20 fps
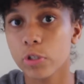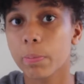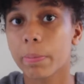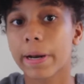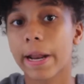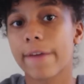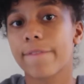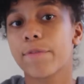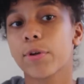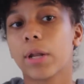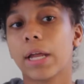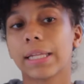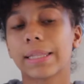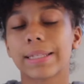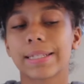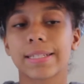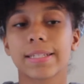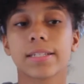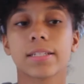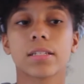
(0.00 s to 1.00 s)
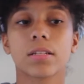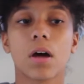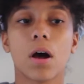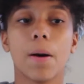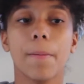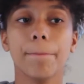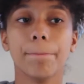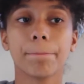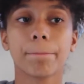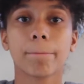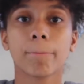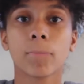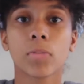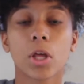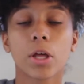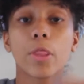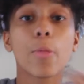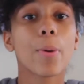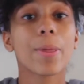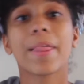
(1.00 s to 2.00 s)
but I feel like this is
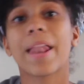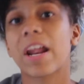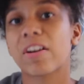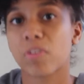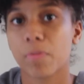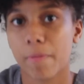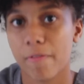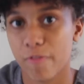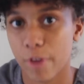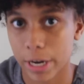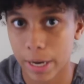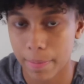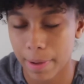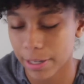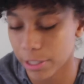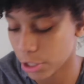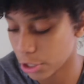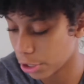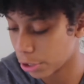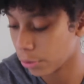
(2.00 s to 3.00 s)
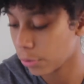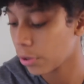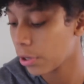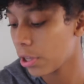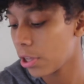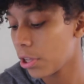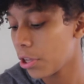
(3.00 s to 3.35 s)
the way that I recommend to you.